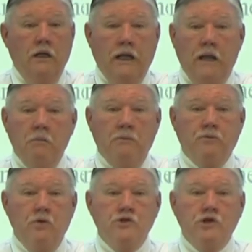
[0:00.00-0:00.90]
Came
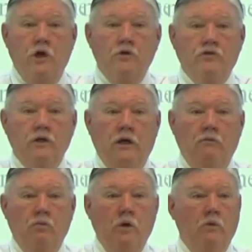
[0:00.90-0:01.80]
up through
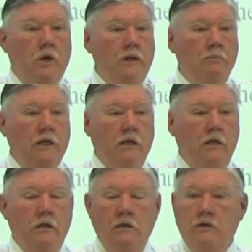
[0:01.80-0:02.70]
Joseph. Well, wait a minute.